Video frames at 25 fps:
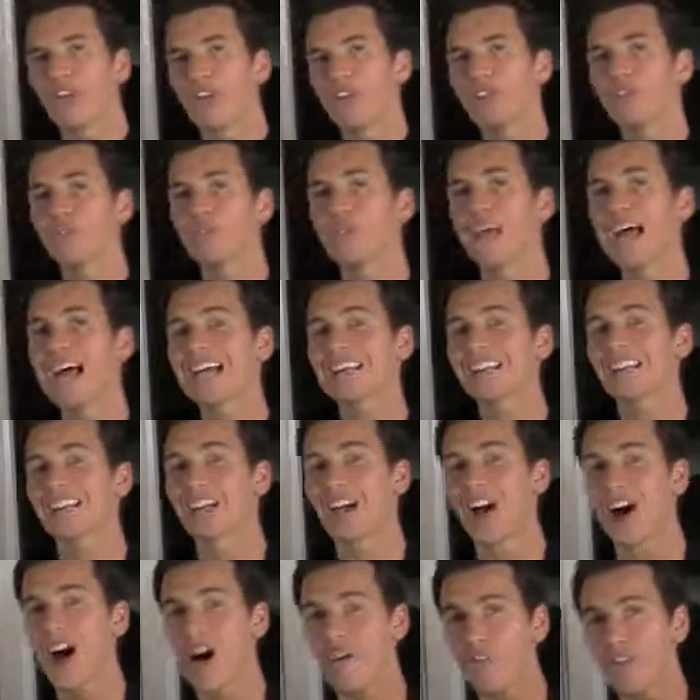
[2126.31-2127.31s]
you lack the
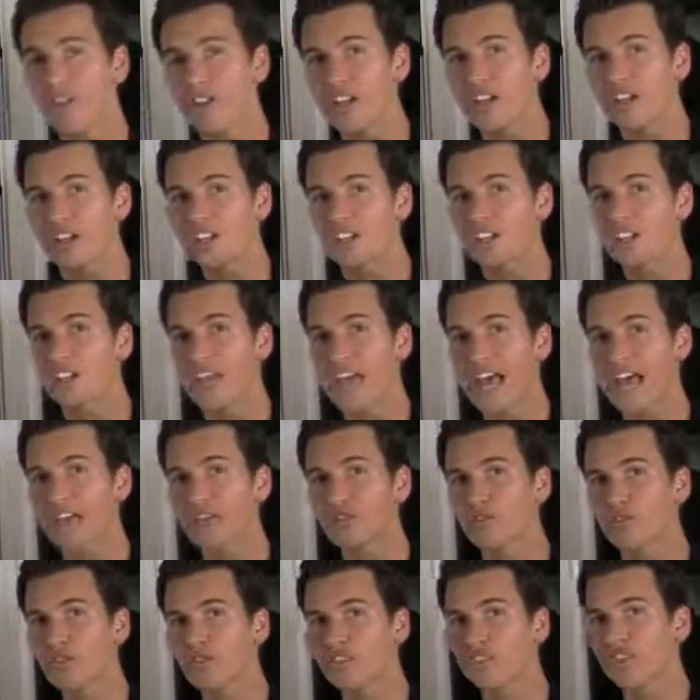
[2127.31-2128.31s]
confidence to
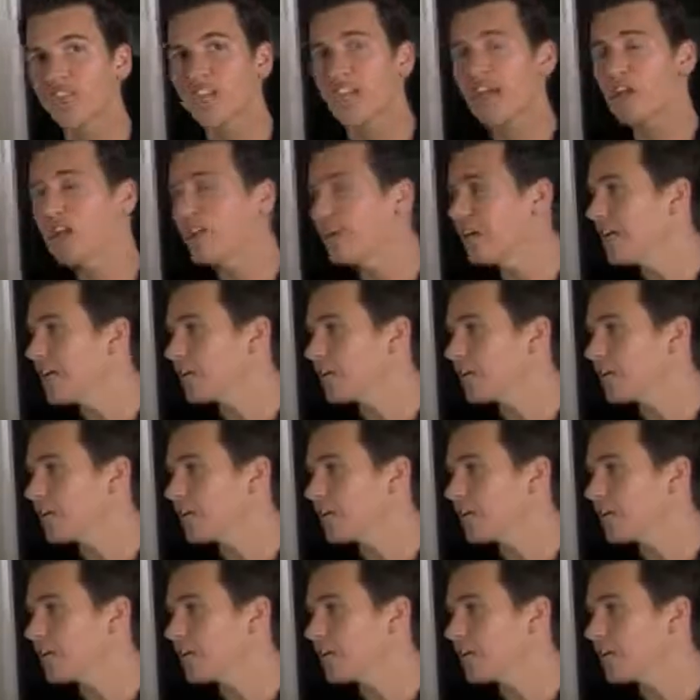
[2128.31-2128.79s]
ask for the sale.